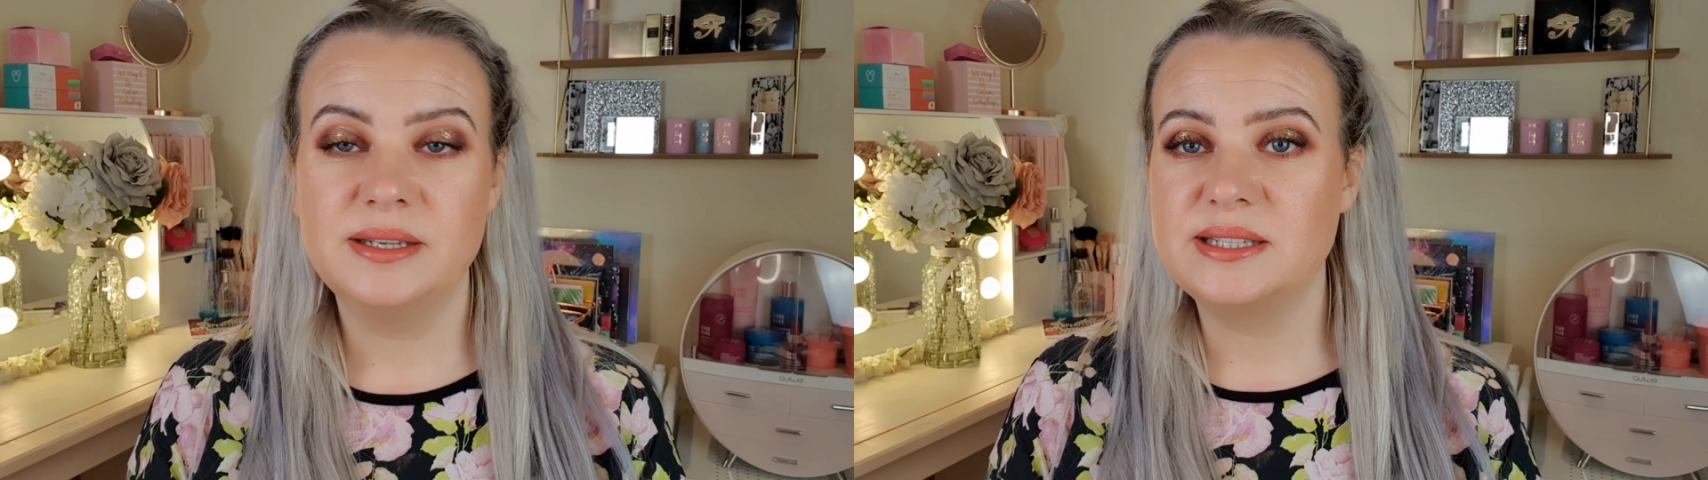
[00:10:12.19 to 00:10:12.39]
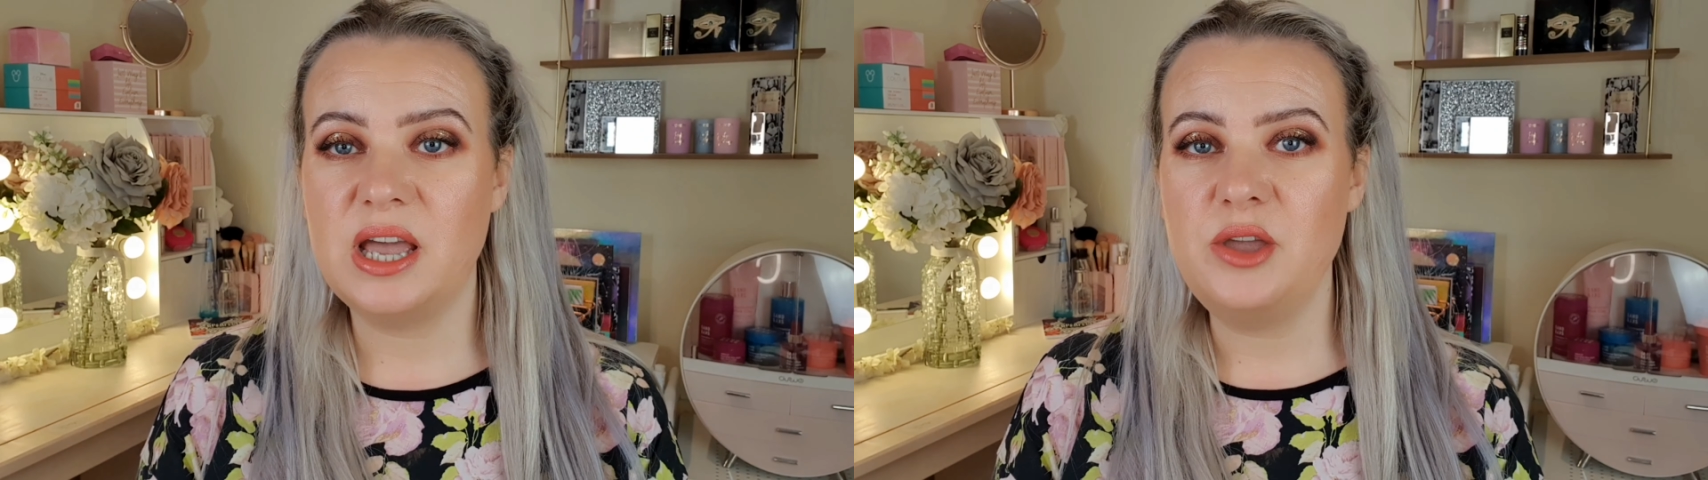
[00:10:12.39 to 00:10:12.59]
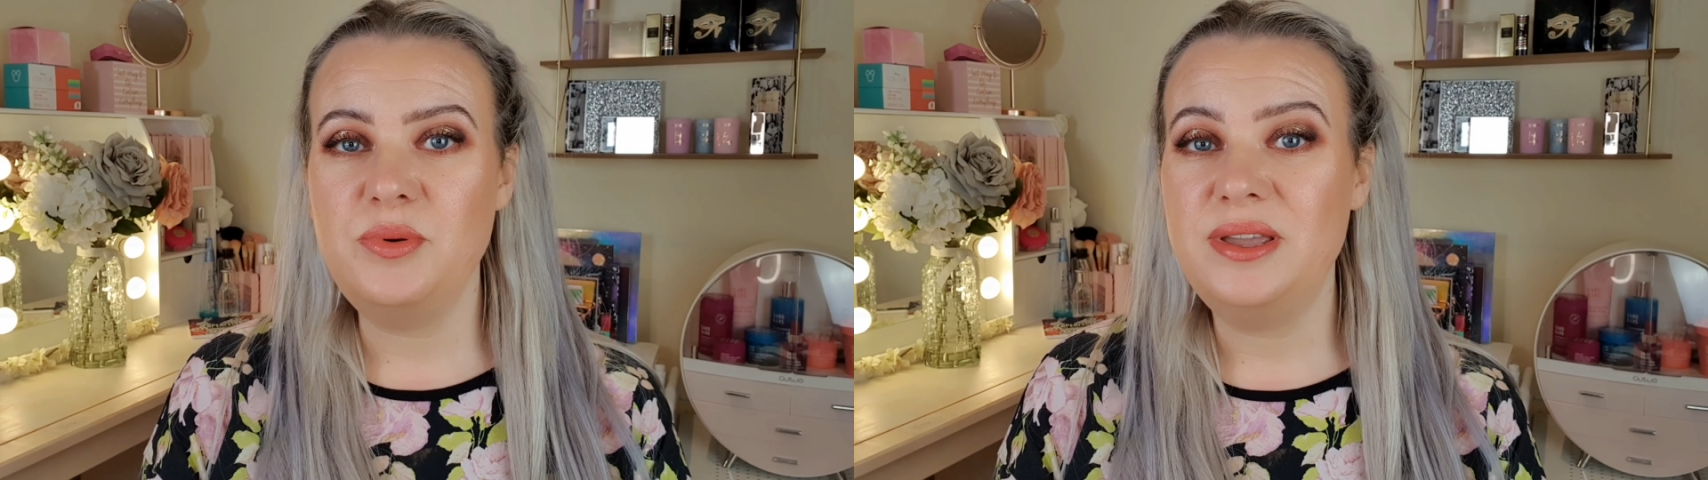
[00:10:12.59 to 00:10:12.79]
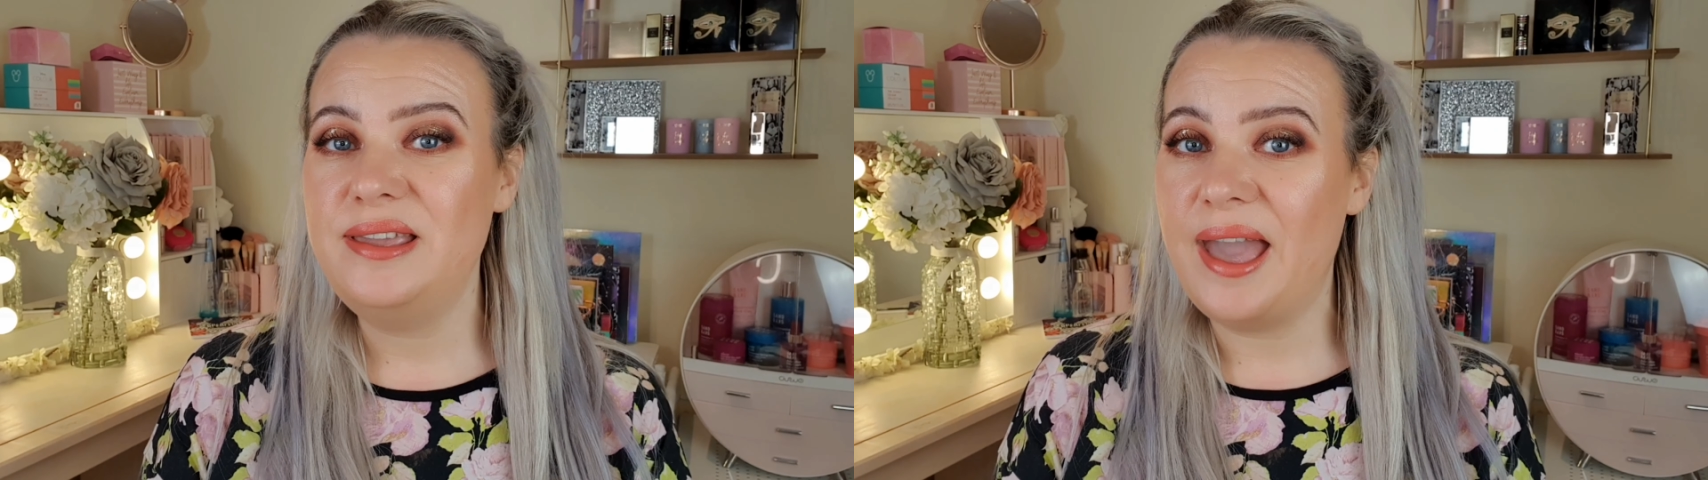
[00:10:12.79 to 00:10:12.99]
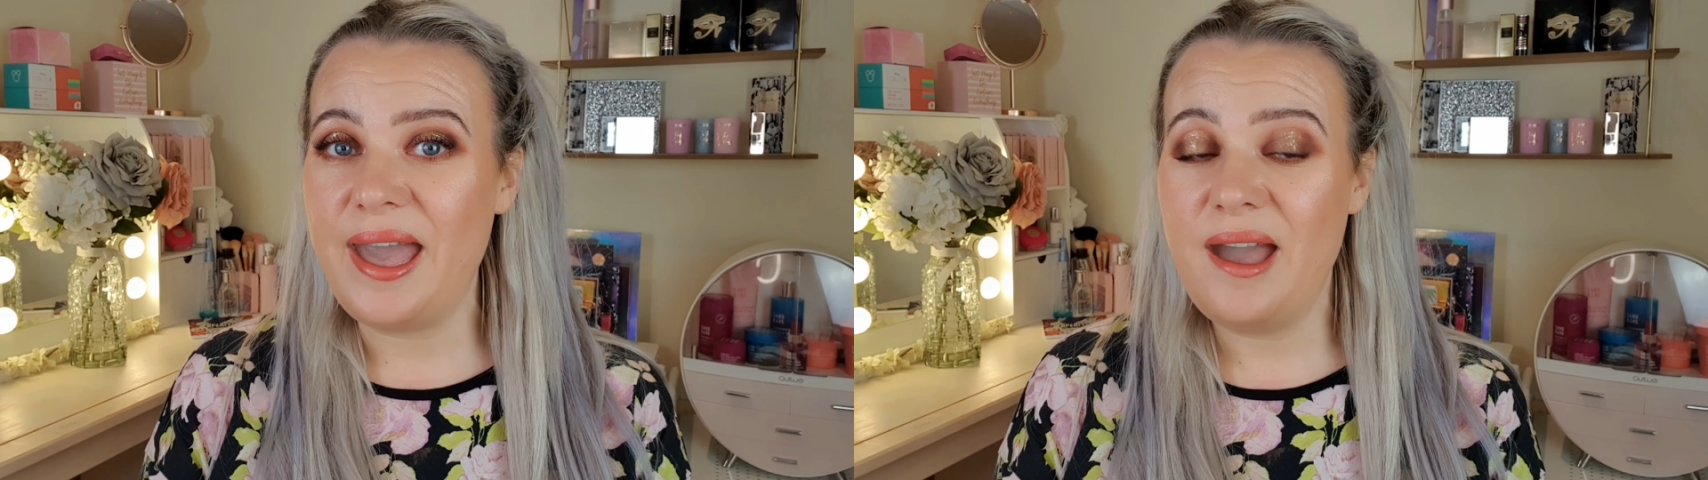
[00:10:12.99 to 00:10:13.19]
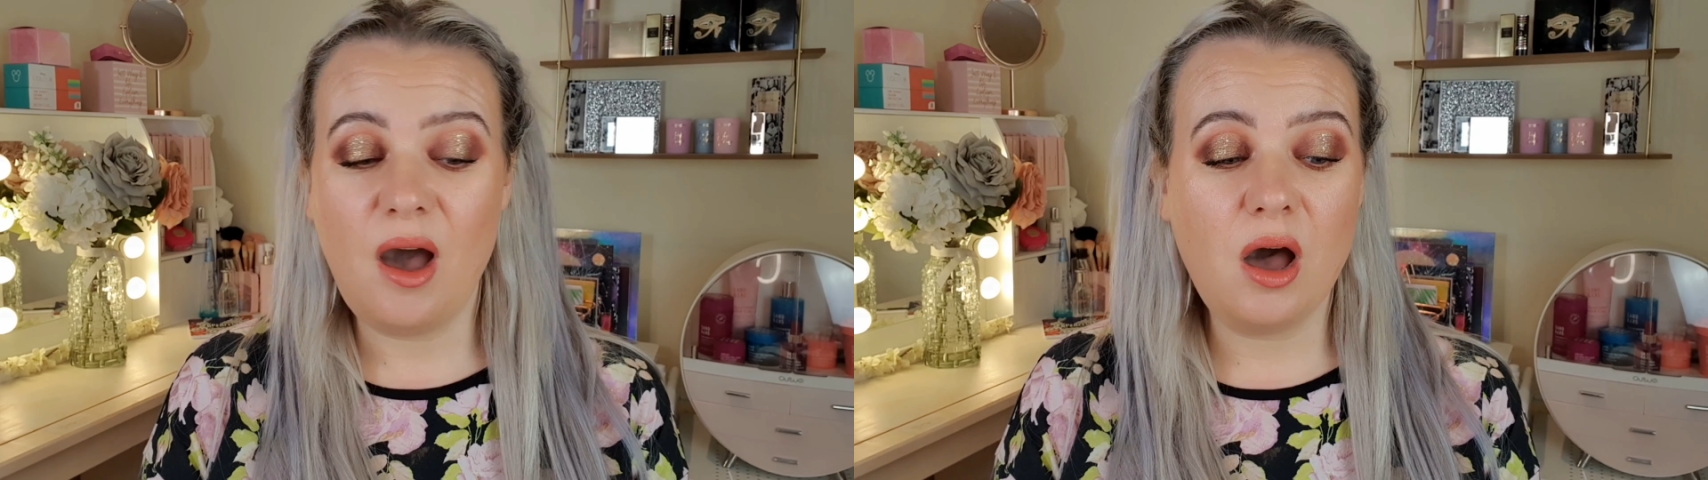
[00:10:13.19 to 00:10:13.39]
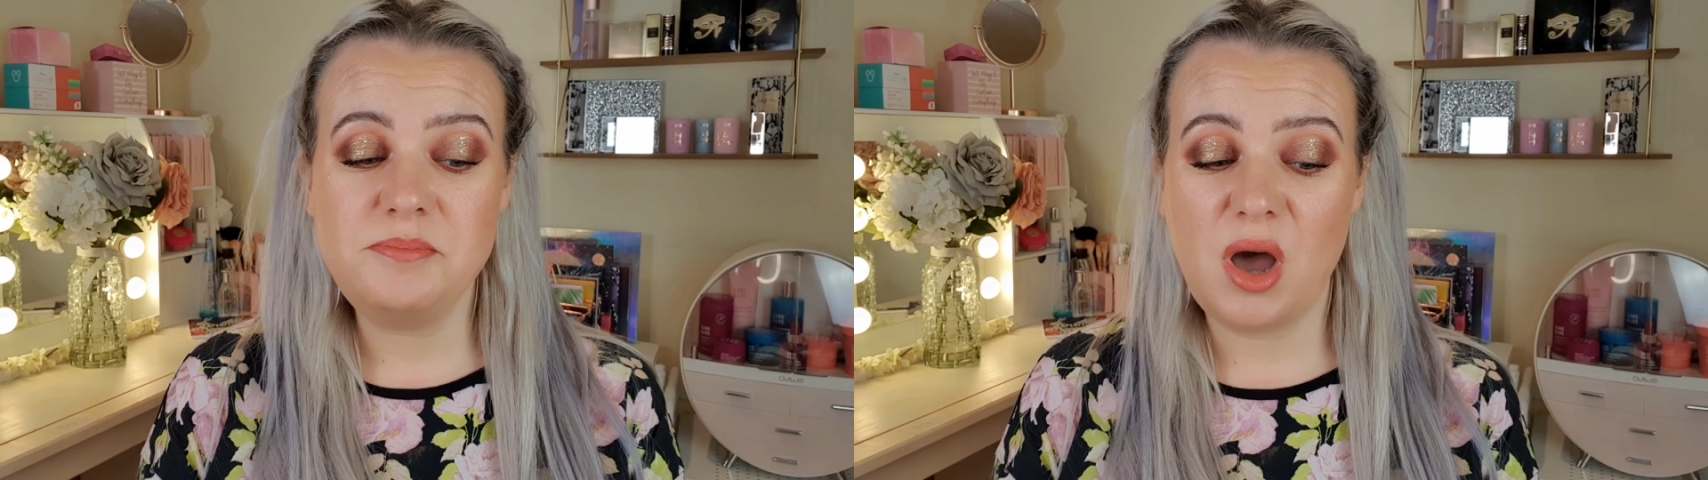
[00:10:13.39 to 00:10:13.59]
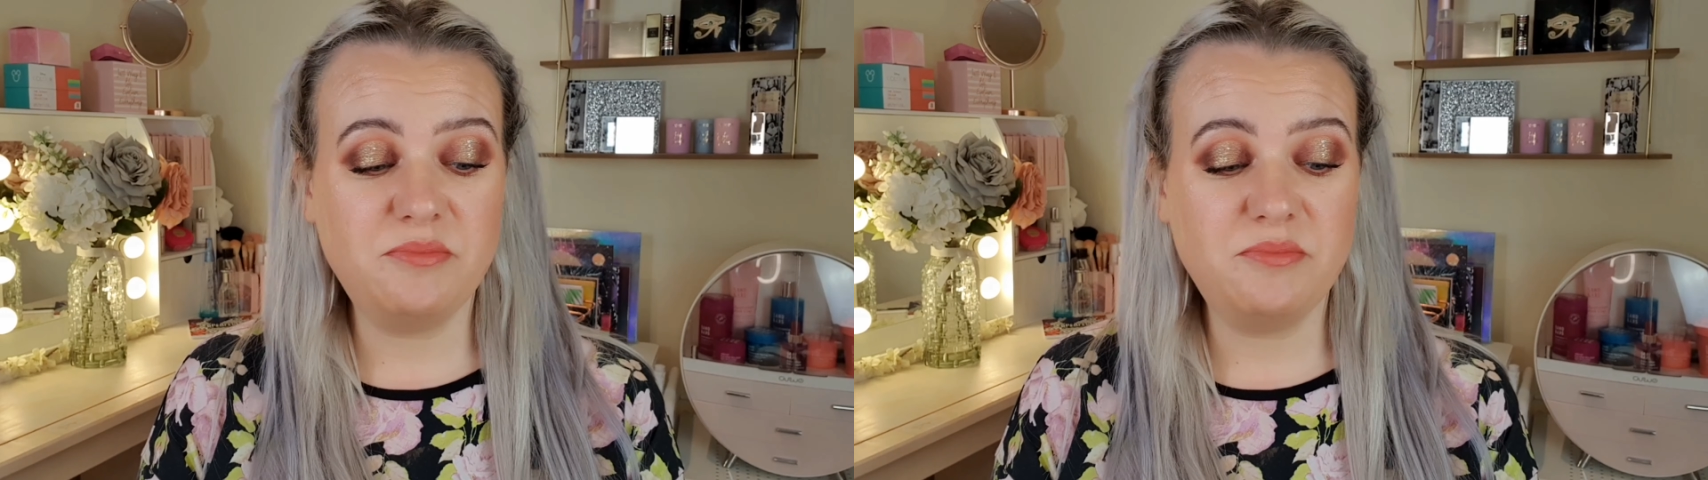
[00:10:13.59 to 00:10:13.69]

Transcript: So yeah, I'm,